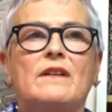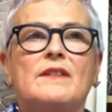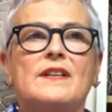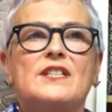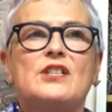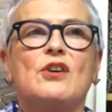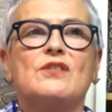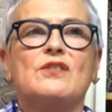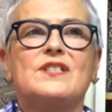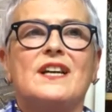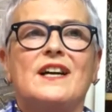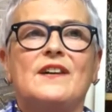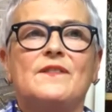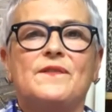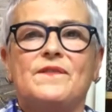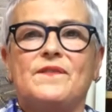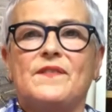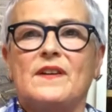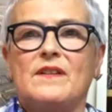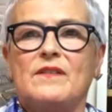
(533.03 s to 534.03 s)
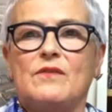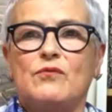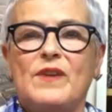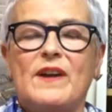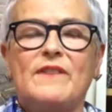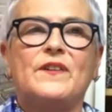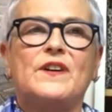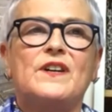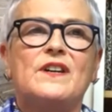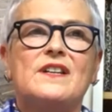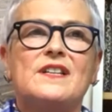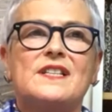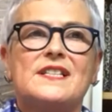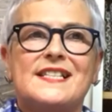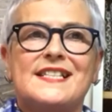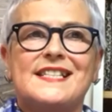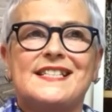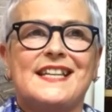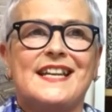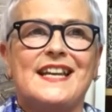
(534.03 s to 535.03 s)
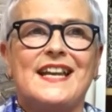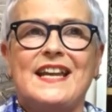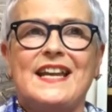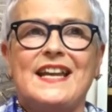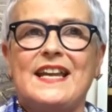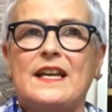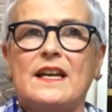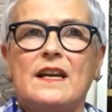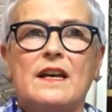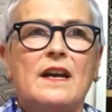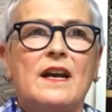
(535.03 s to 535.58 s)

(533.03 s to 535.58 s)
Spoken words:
It's got to have river, sea.